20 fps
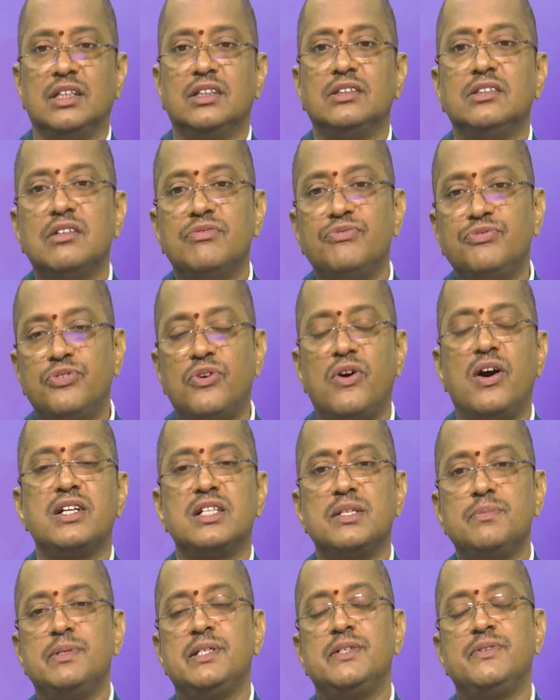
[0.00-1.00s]
the
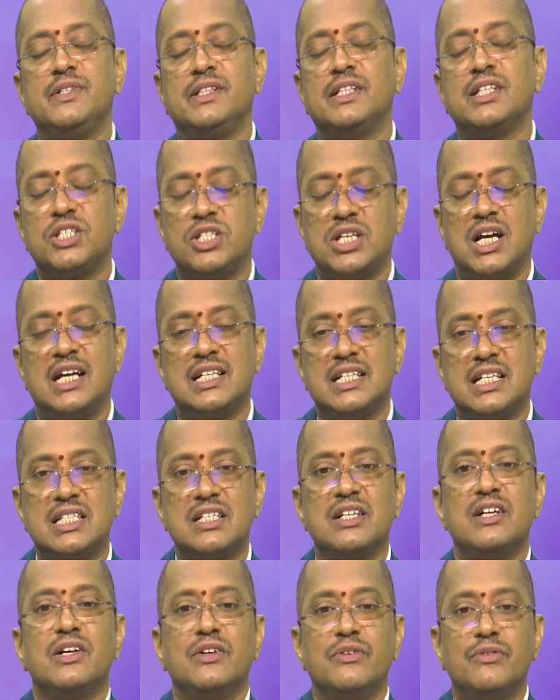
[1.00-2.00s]
force between the charges
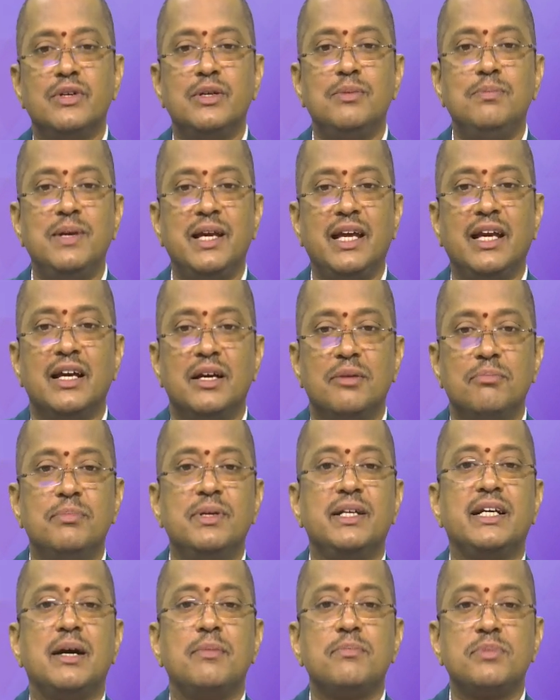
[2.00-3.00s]
will be
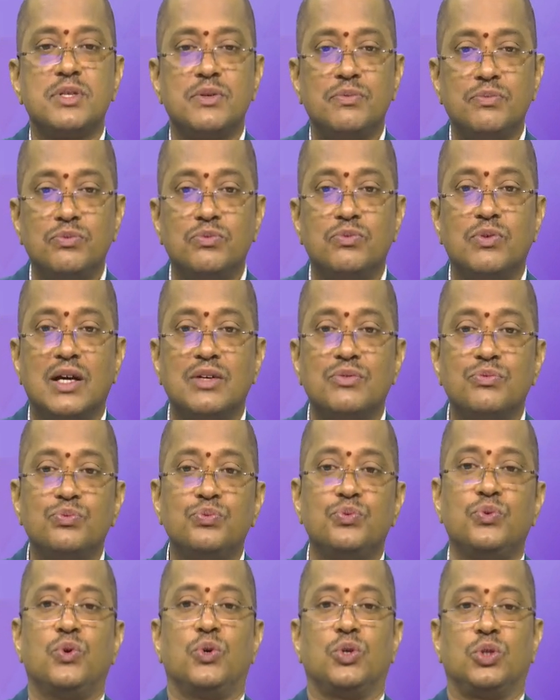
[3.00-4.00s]
becomes
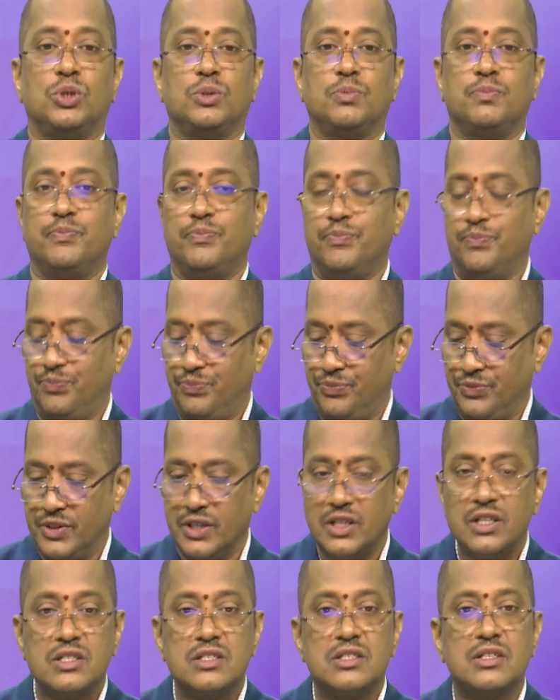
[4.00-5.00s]
1/4.
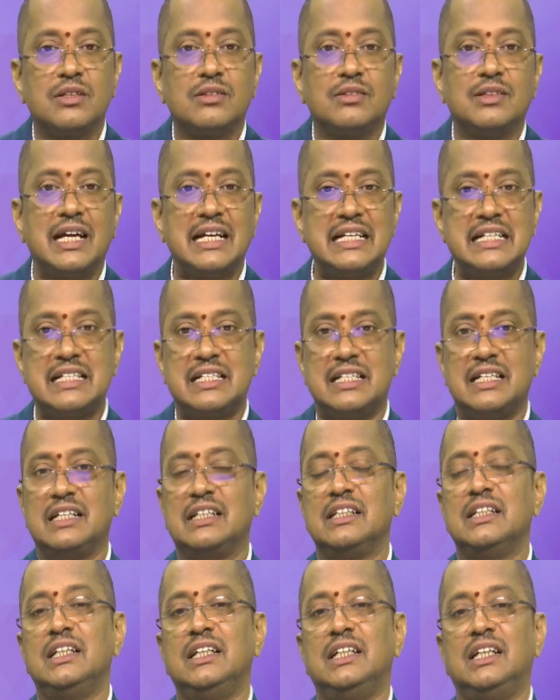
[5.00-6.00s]
So that's a
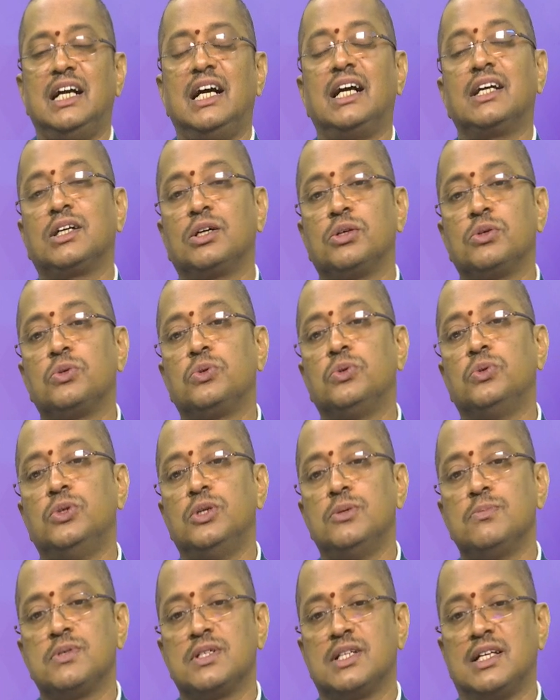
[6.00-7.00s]

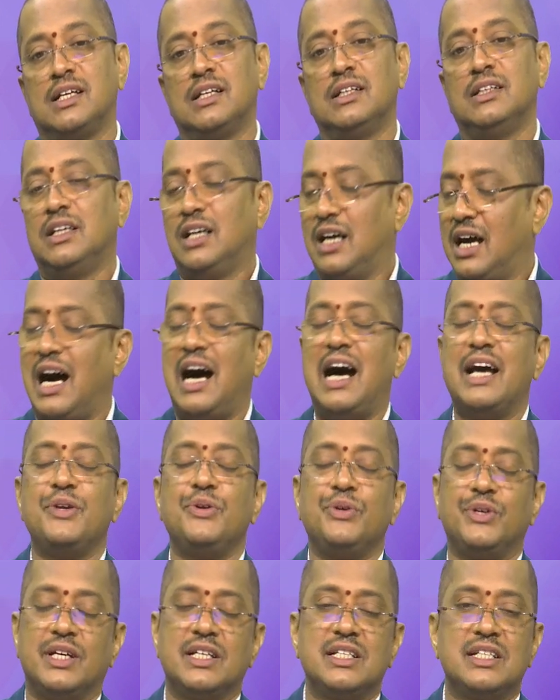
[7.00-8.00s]
Coulomb's law, or
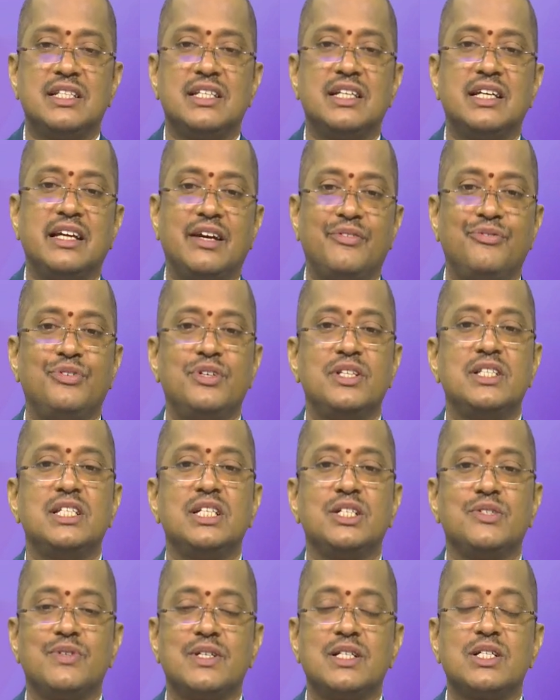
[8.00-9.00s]
you can say F is
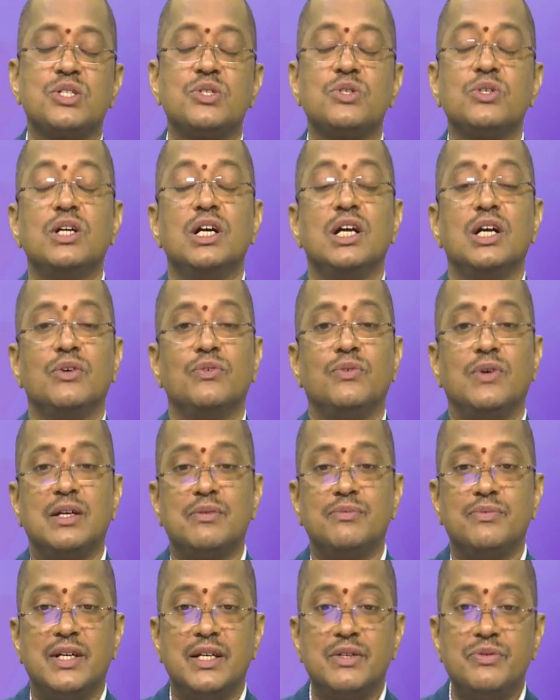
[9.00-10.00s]
equal to
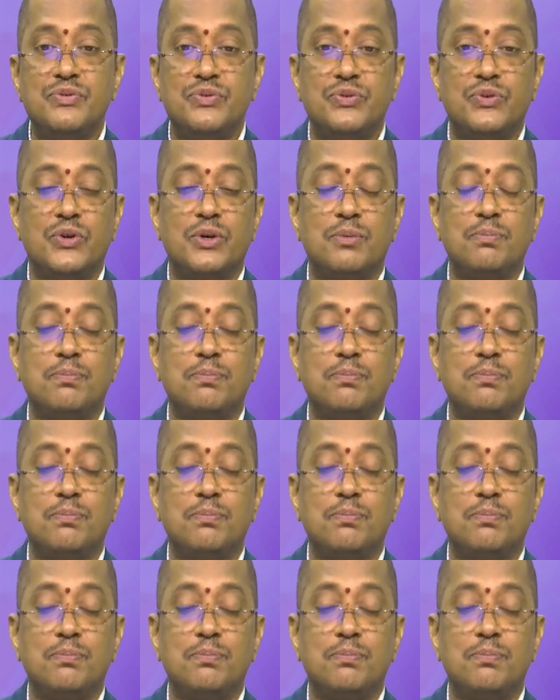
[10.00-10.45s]
1 by 4